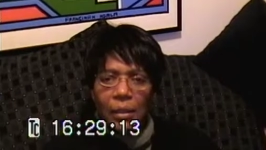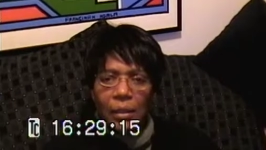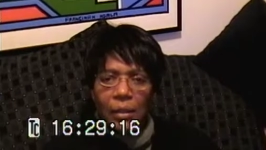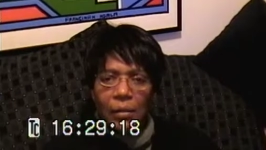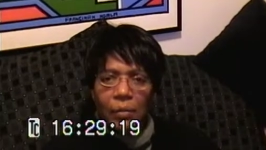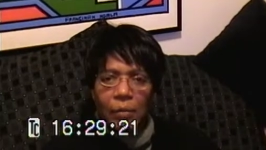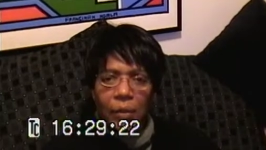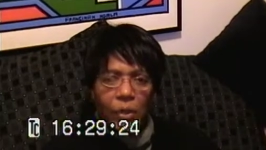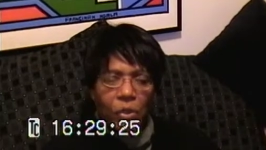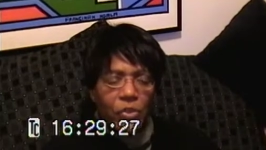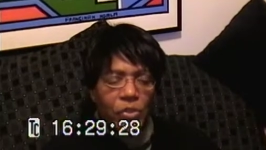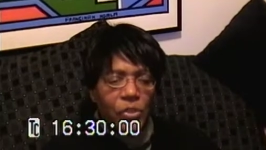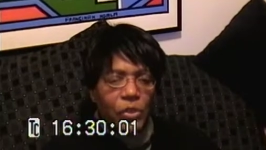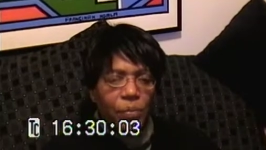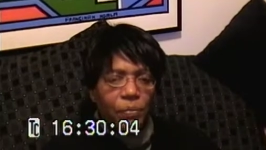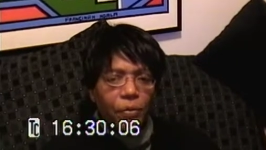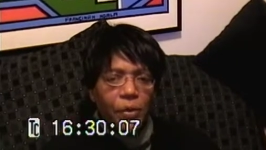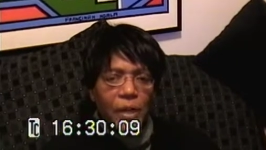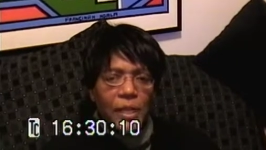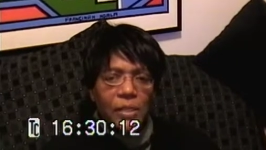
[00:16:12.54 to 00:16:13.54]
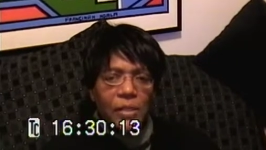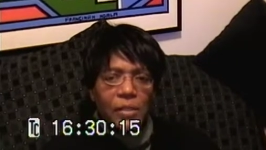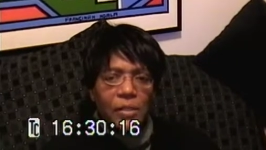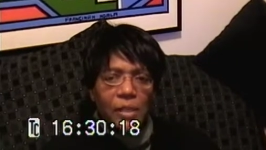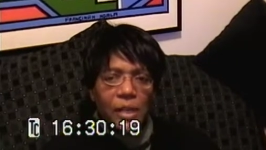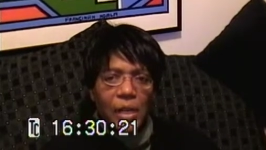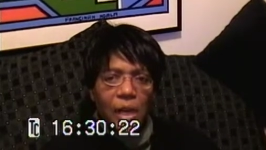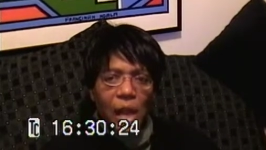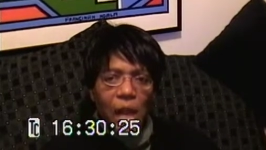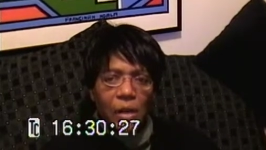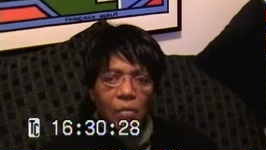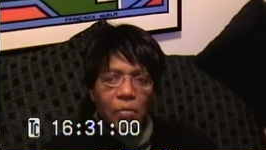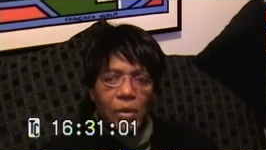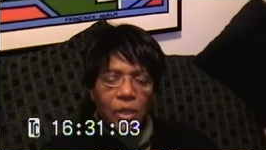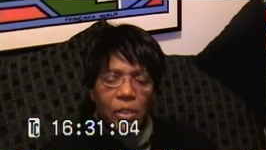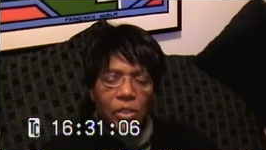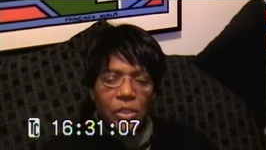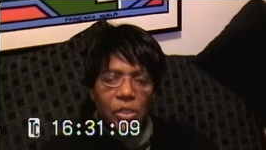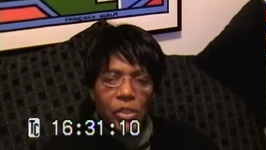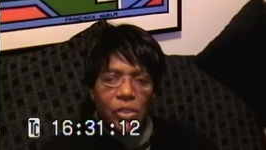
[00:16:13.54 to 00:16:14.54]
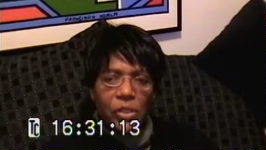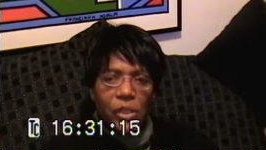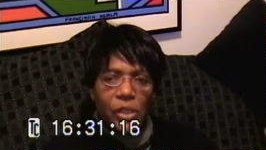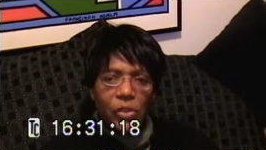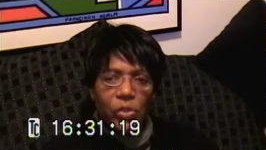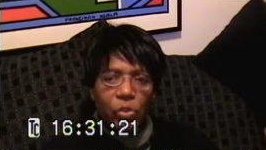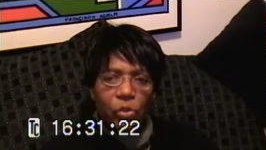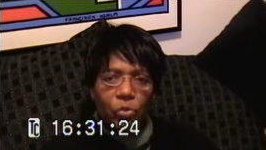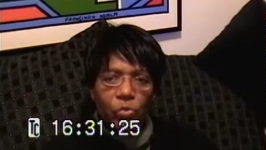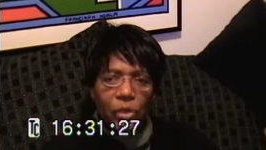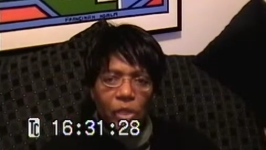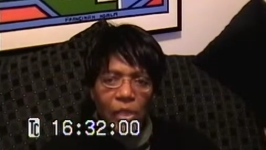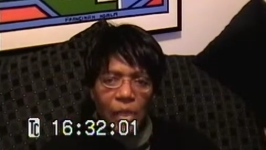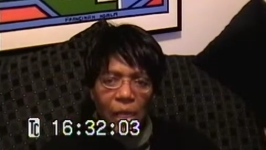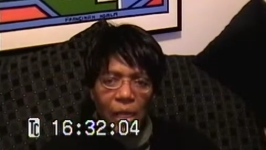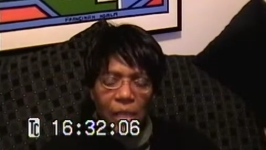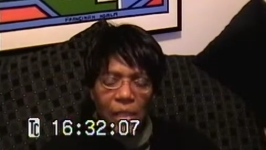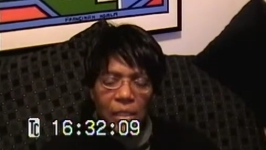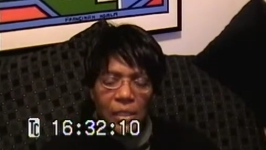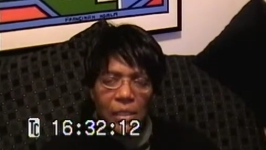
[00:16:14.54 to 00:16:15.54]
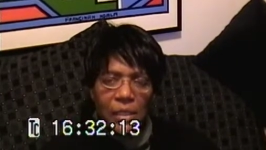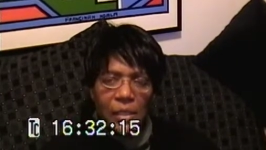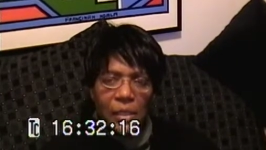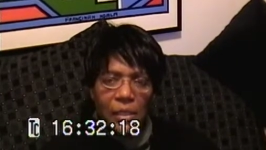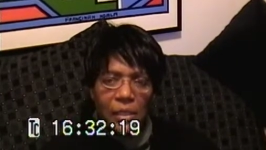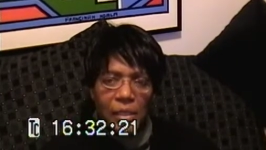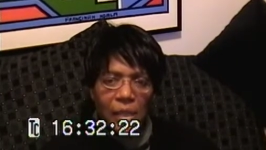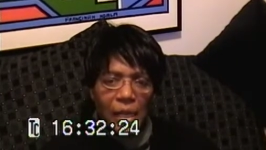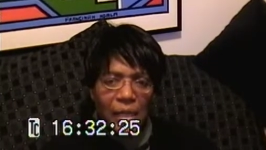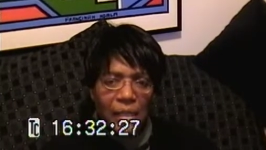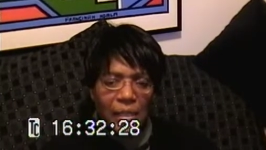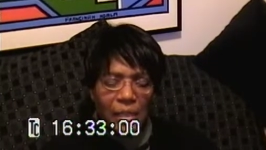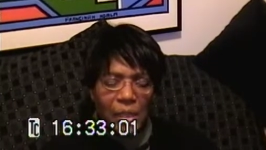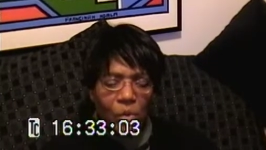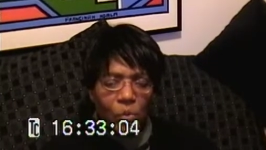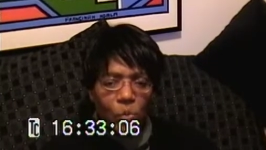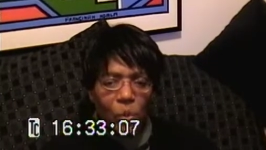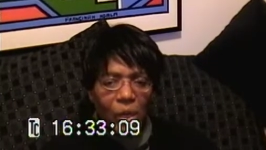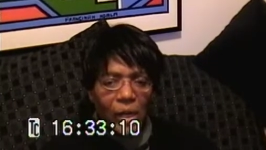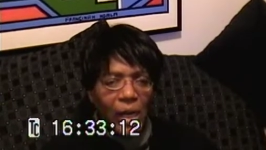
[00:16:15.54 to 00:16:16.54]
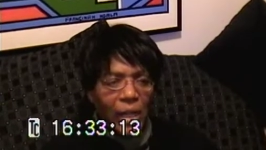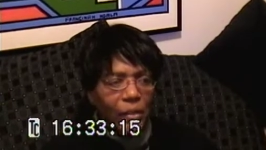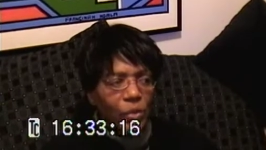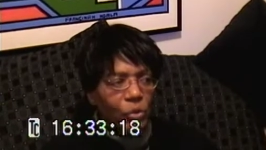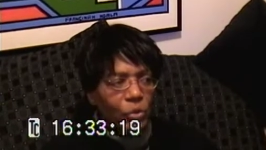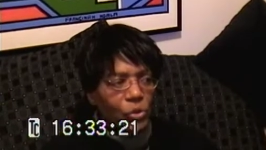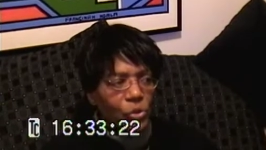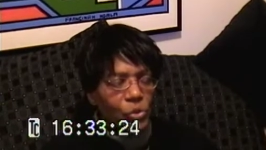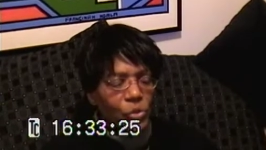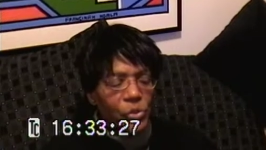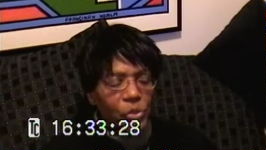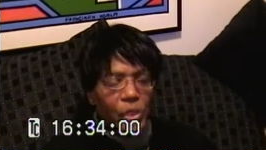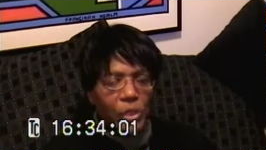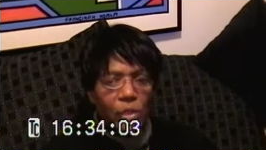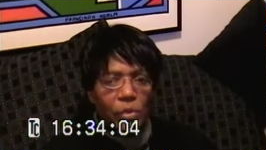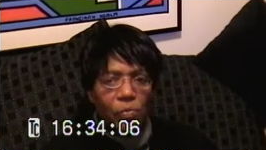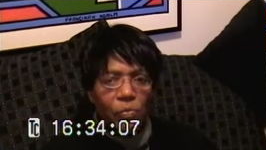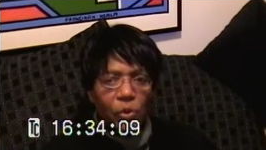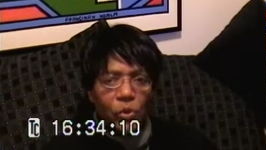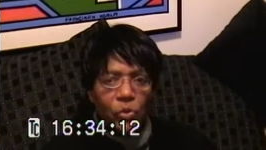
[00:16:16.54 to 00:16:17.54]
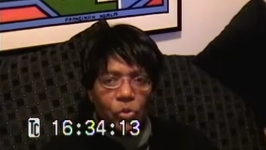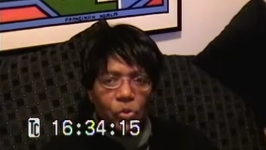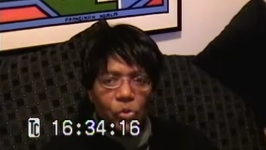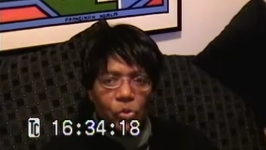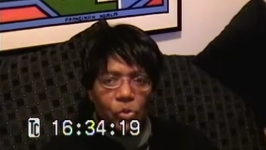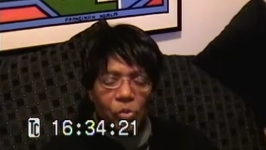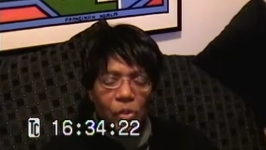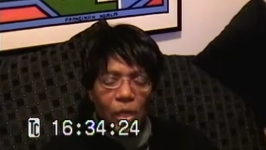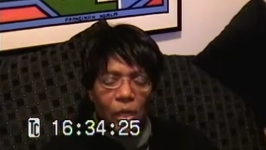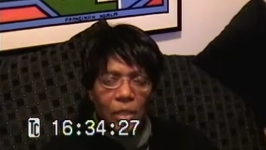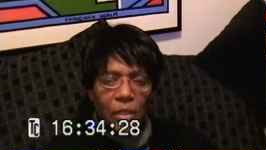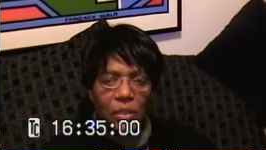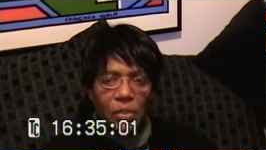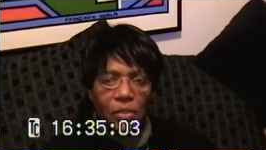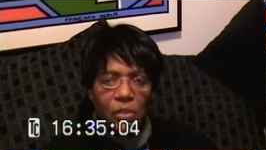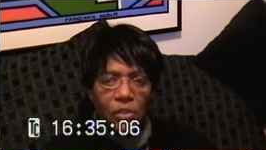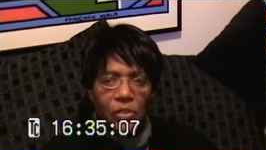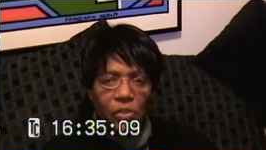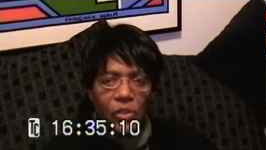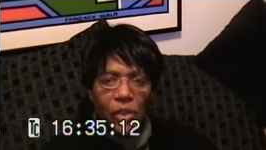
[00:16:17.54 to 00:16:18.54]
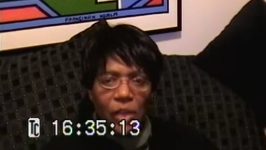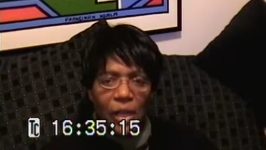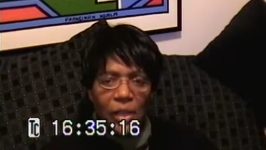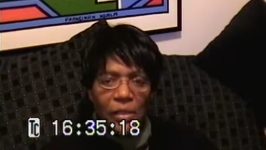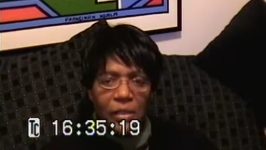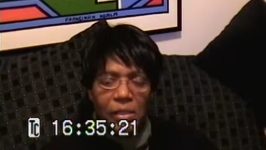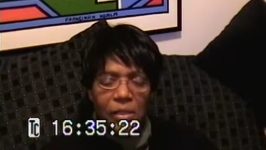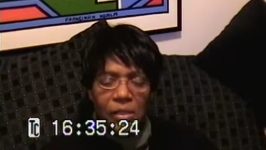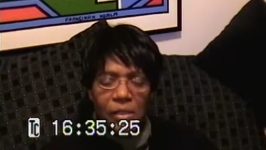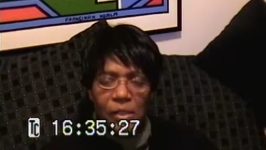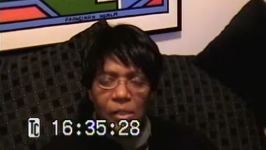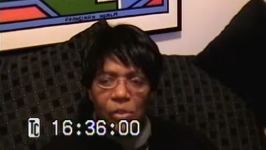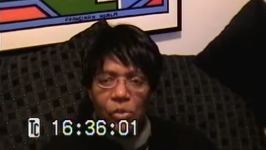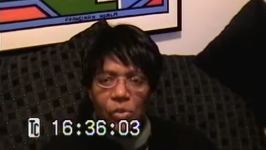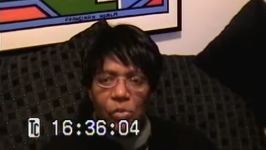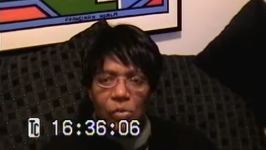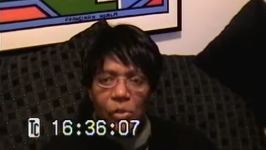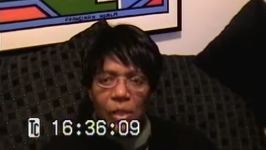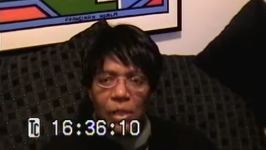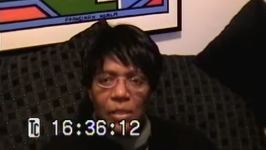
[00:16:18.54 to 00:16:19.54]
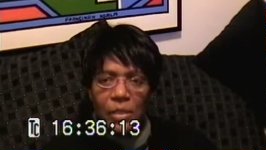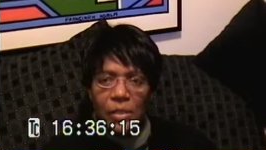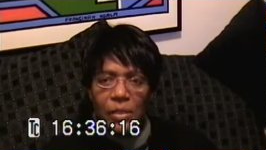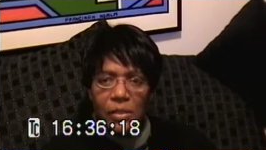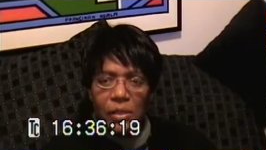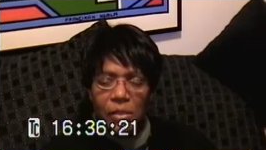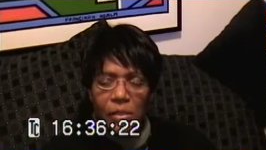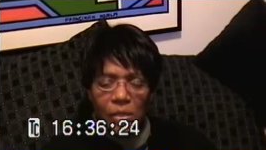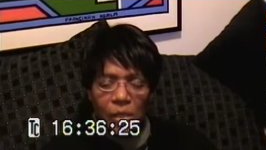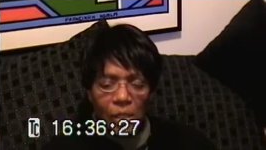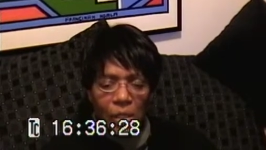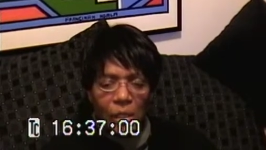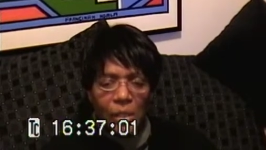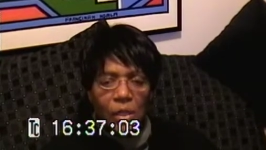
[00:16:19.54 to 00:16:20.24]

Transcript: because the appraiser said how much. He said three ninety six, and I said, "What? I thought you said the most two ninety six. Then Oscar said two ninety six.